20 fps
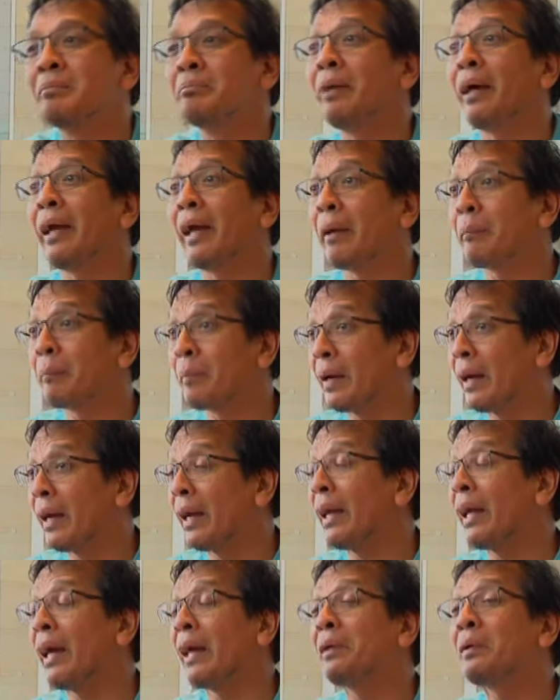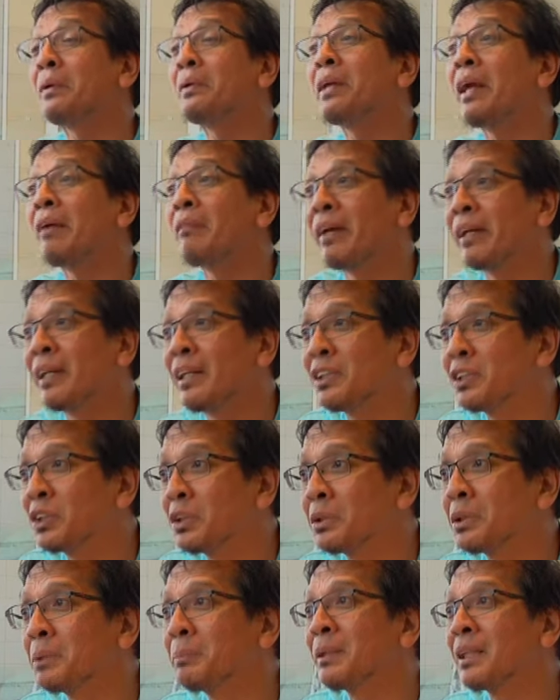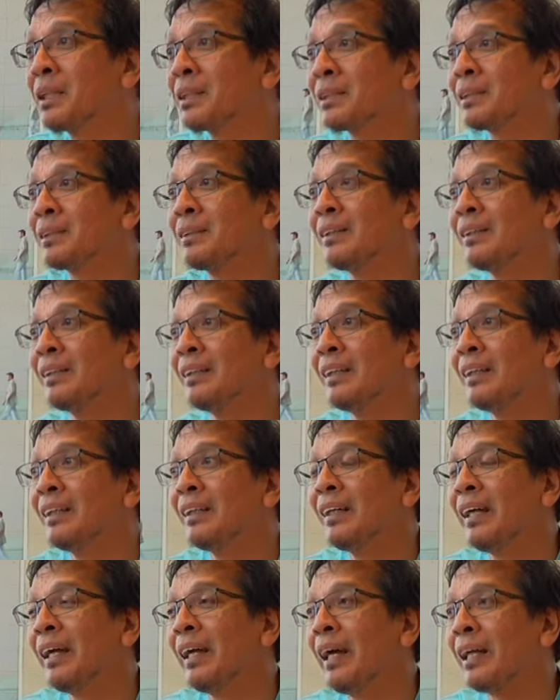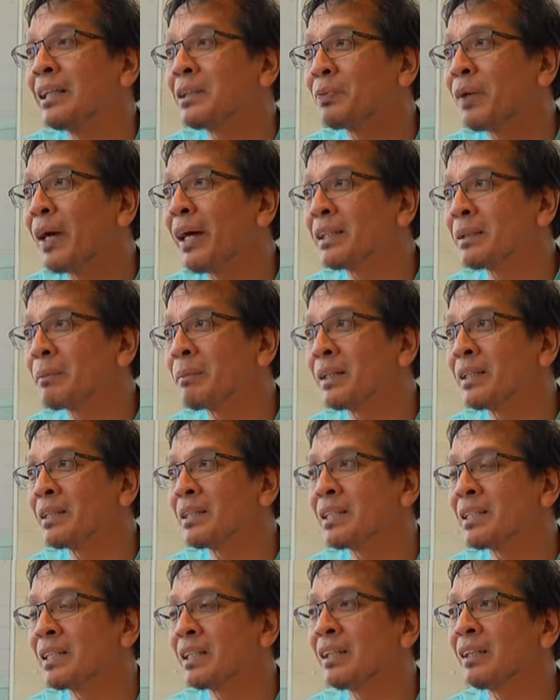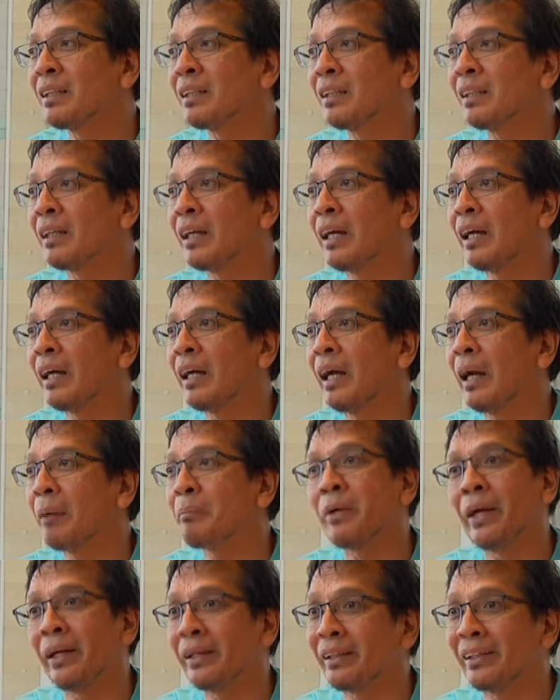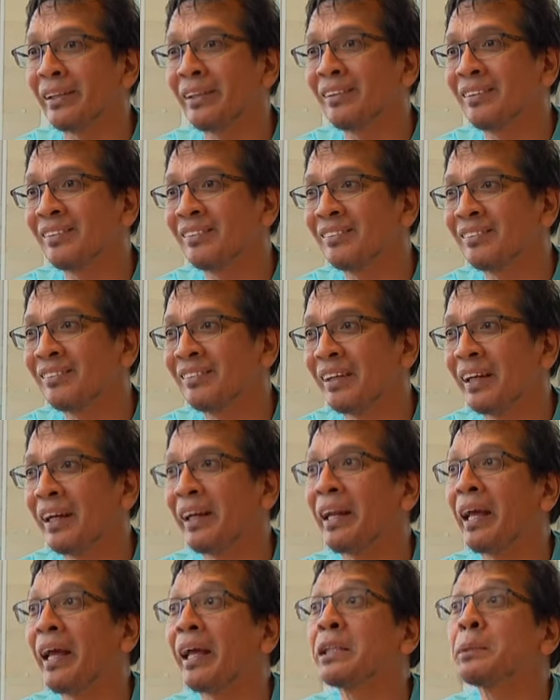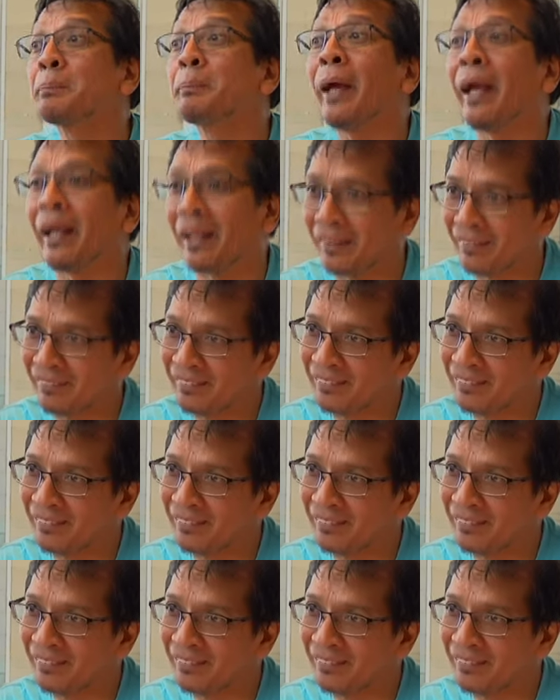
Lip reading: But I don't have any issues because as far as I'm concerned, I'm ready and I expect